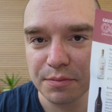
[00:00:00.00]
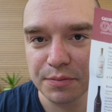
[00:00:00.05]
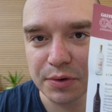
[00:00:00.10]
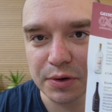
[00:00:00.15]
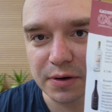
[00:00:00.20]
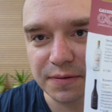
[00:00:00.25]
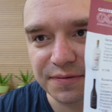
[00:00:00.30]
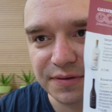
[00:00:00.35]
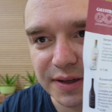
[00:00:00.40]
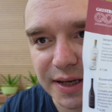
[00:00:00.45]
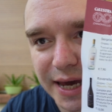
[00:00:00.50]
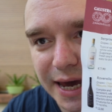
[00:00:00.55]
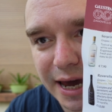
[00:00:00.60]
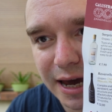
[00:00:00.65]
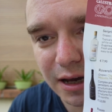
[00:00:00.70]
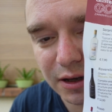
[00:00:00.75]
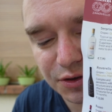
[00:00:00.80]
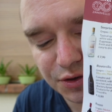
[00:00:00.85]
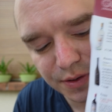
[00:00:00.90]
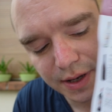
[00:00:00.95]
beautifully
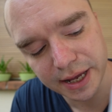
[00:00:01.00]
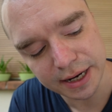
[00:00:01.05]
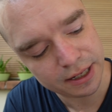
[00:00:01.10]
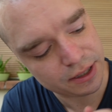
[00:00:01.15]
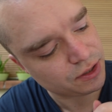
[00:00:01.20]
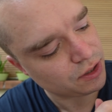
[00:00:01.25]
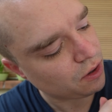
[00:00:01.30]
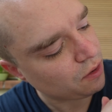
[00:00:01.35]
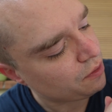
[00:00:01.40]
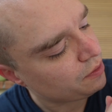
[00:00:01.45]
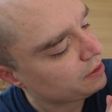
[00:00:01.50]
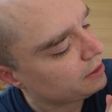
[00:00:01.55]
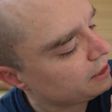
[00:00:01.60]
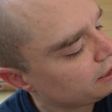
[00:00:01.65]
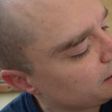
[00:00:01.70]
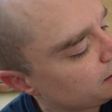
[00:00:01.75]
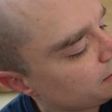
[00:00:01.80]
aged, and it's only